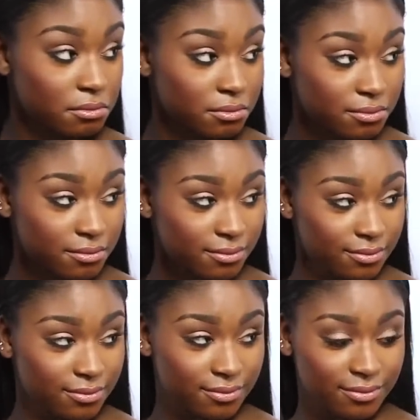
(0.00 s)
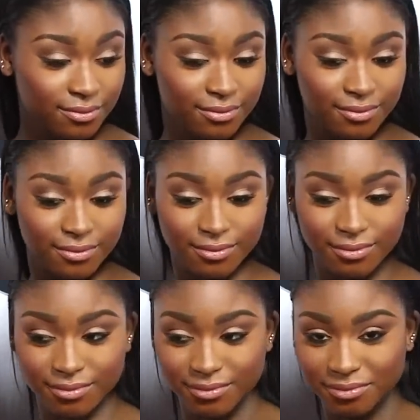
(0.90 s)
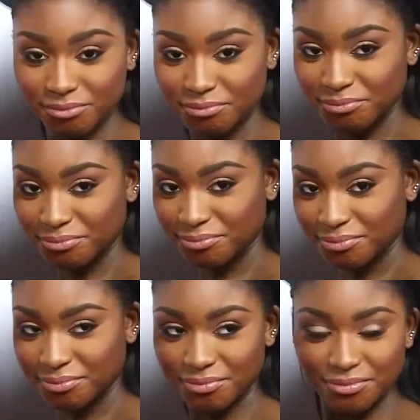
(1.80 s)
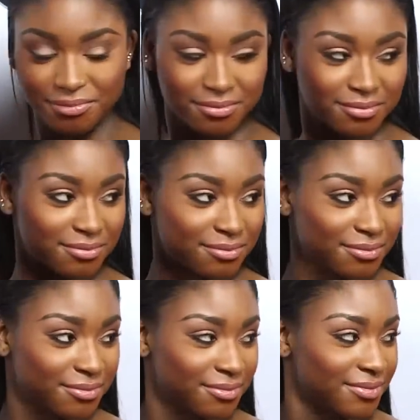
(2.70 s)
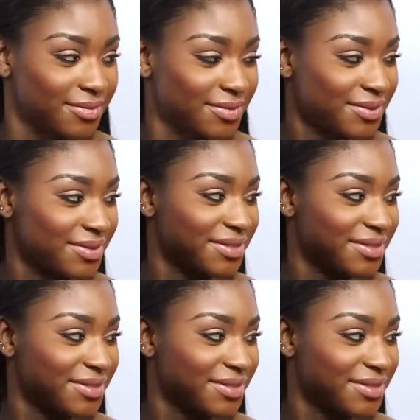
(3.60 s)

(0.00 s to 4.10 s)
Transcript: (silent)